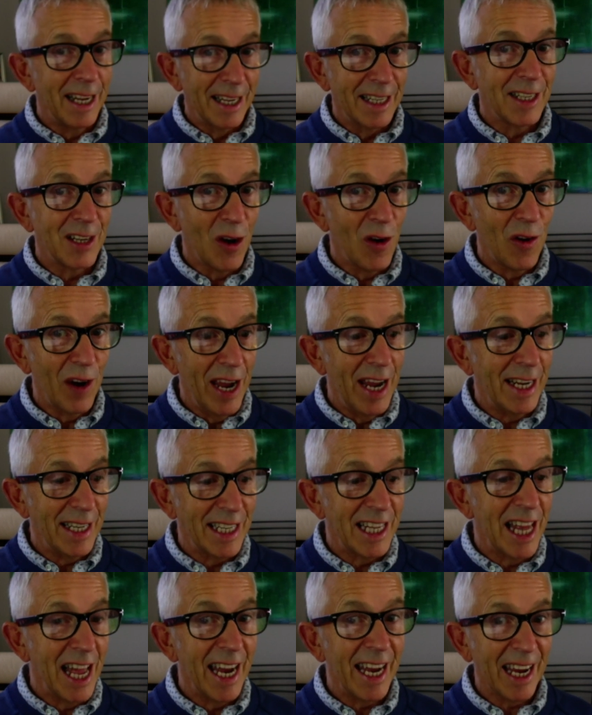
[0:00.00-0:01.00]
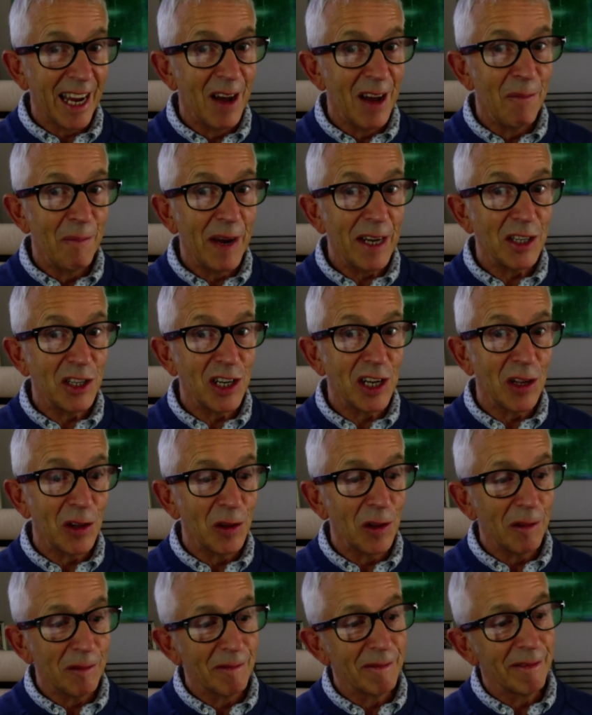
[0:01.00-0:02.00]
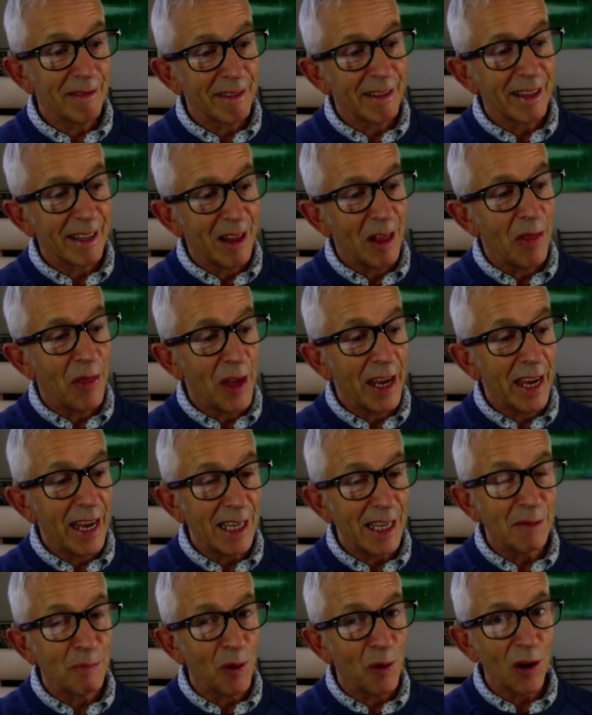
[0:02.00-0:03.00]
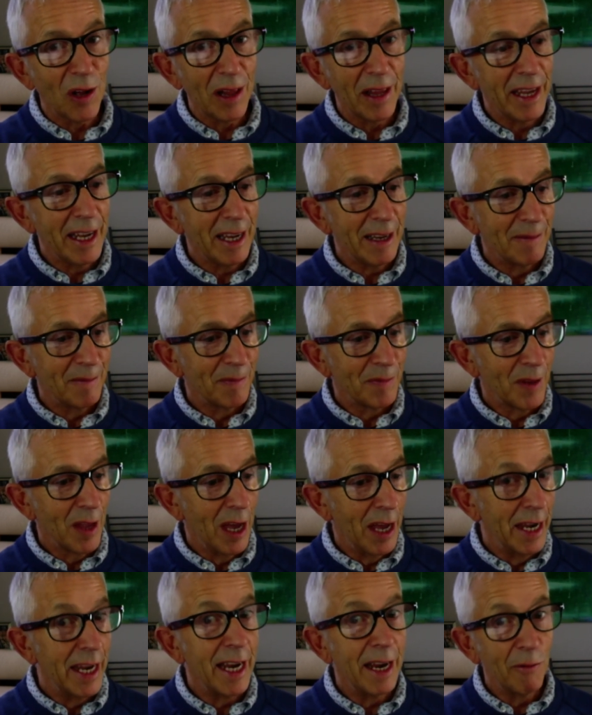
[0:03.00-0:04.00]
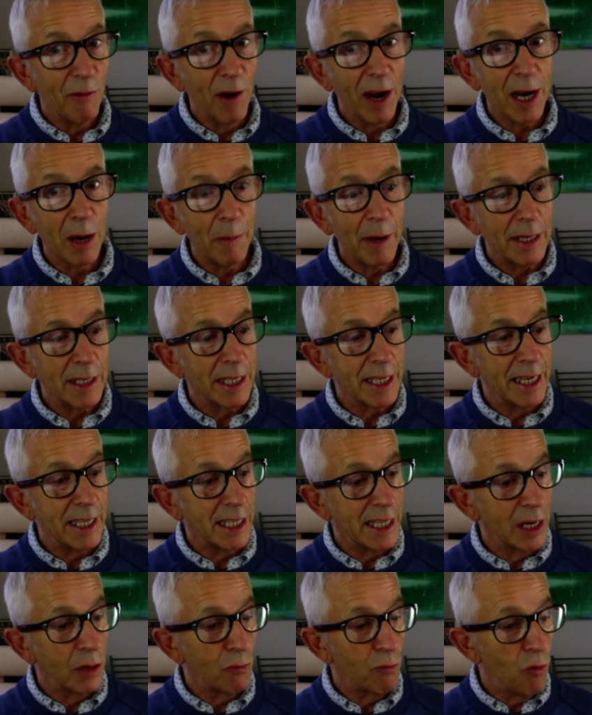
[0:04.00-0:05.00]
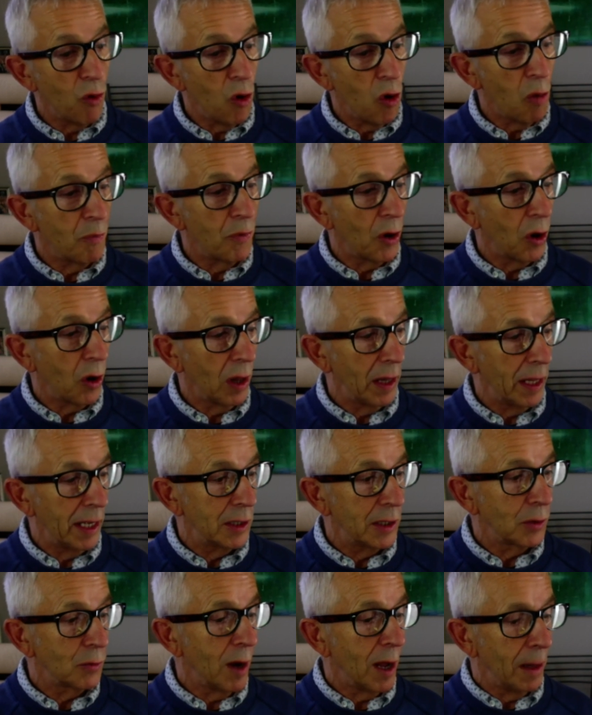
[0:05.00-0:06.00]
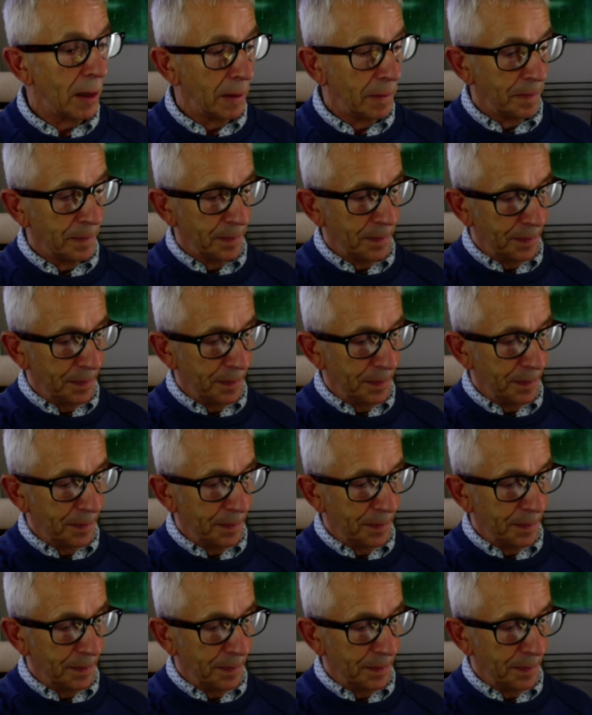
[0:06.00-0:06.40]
So it's like a magical thing is broccoli, and he recommends eating raw broccoli as well.